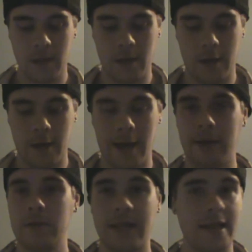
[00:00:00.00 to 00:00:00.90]

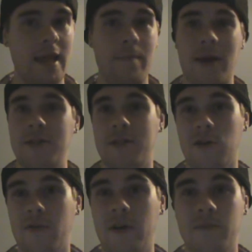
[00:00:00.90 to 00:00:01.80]
I like that match
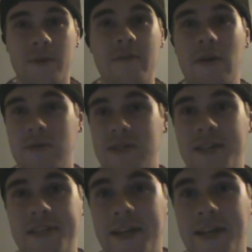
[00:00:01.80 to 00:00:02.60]
still, though. I'm going to give that one 6